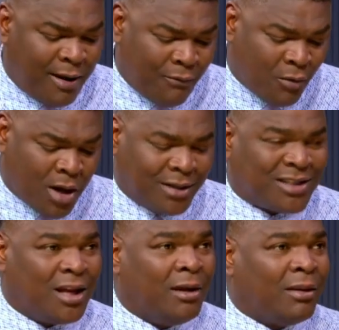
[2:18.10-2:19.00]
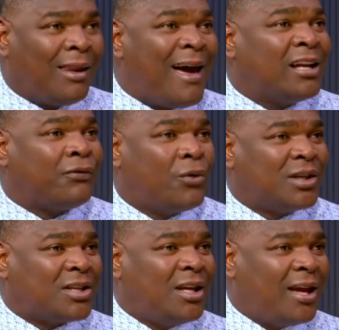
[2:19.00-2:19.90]
they've won 10 of the last
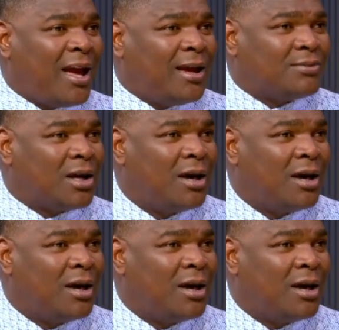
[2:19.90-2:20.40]
14 games.